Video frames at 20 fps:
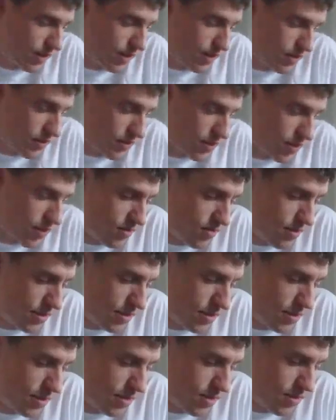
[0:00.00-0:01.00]
Because Toby
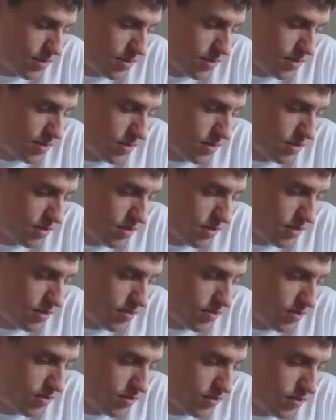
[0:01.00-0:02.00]
does. Didn't you? Do
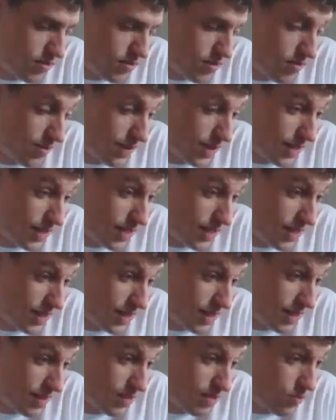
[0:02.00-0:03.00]
you want
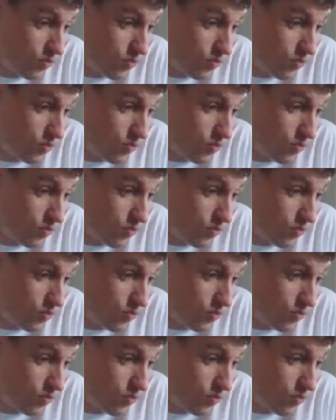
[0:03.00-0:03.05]
kisses?